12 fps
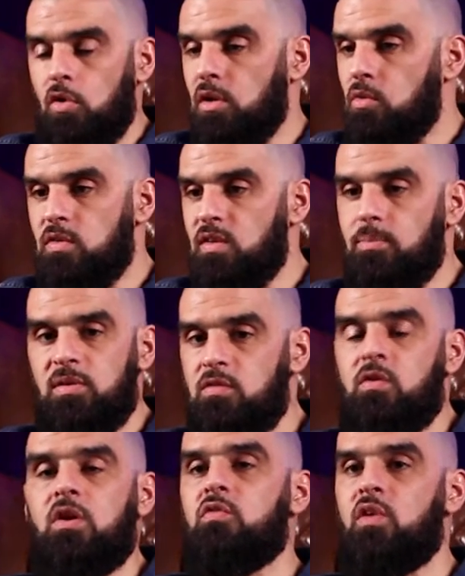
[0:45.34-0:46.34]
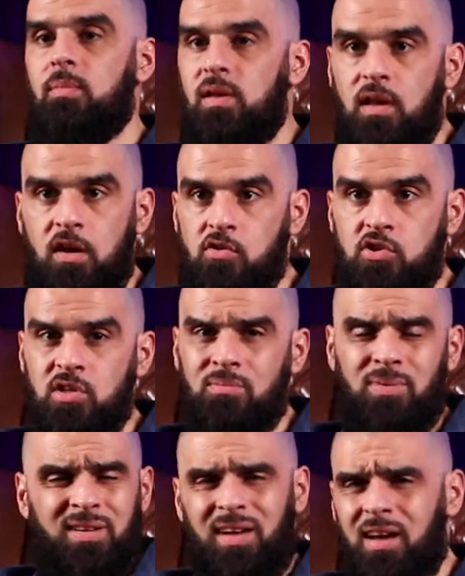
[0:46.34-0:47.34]
totally receptive. It's very feminine energy.
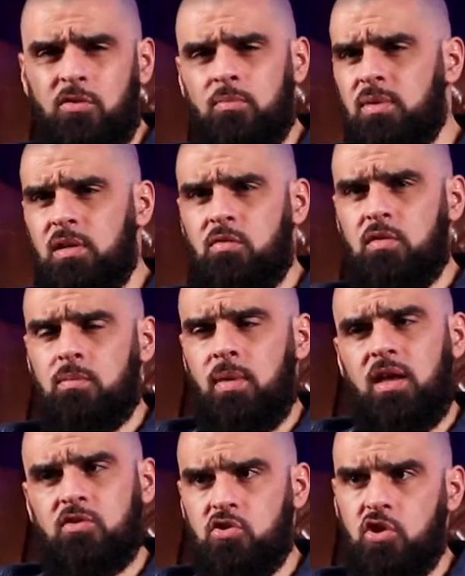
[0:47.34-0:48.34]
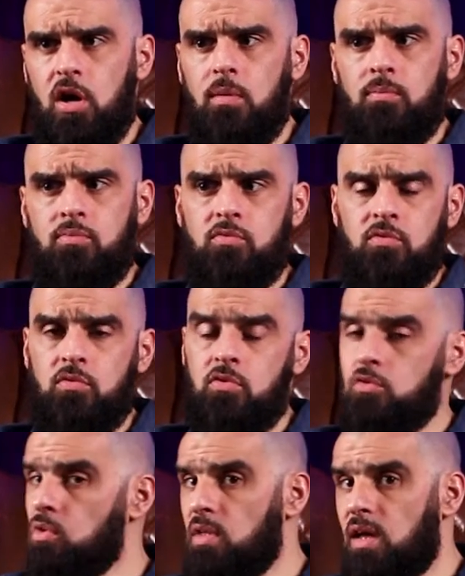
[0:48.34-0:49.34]
But I don't believe it's man's job
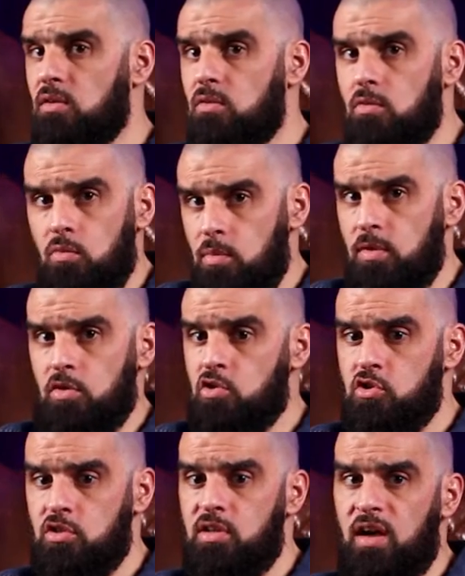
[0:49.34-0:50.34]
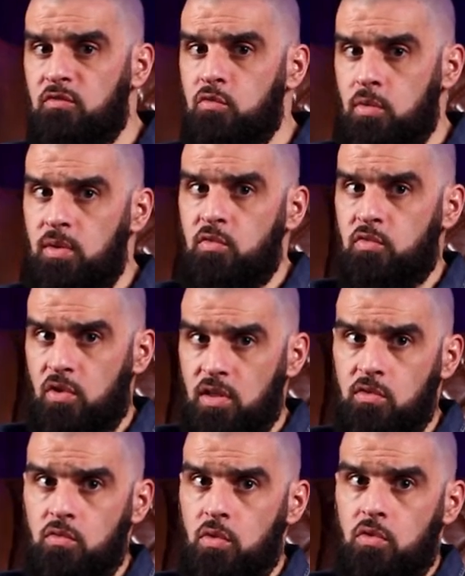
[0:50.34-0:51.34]
to do that. Women should have women
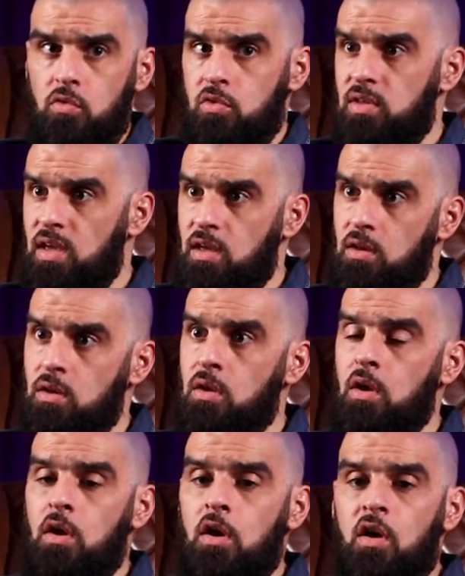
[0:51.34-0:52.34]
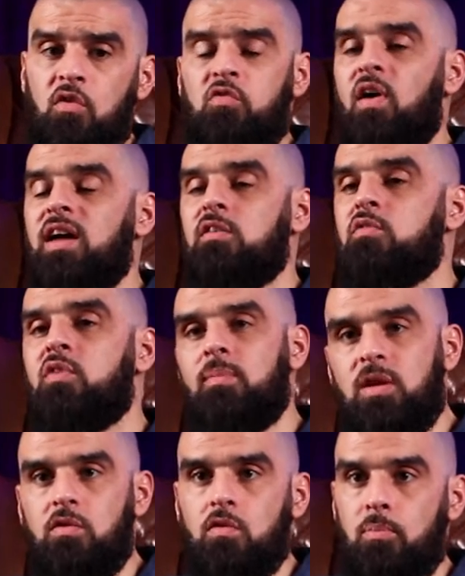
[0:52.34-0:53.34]
friends with who they can find
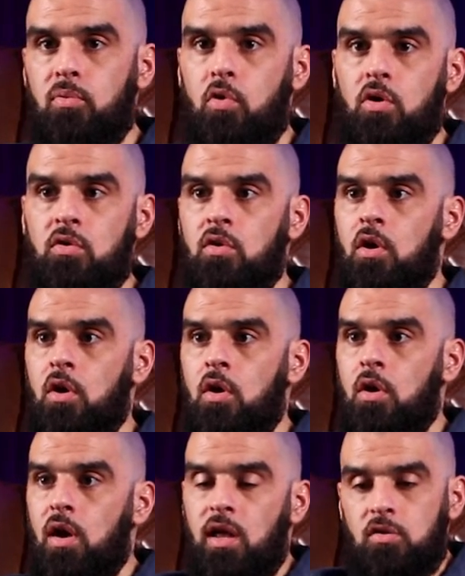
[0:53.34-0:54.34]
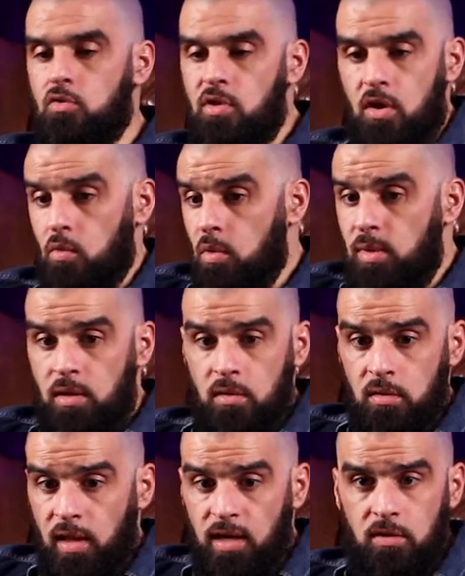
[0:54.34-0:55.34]
feminine support and do their
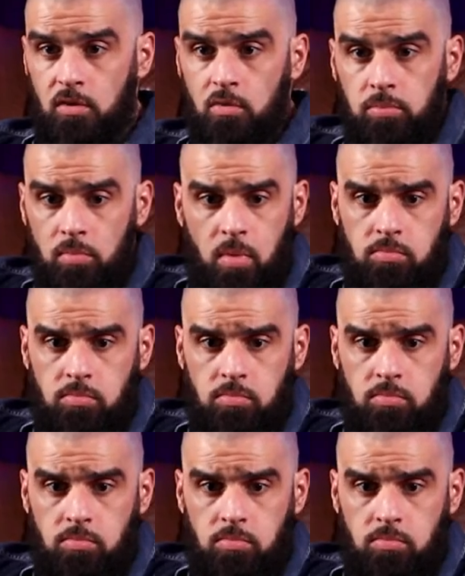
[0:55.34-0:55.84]
women like, you know,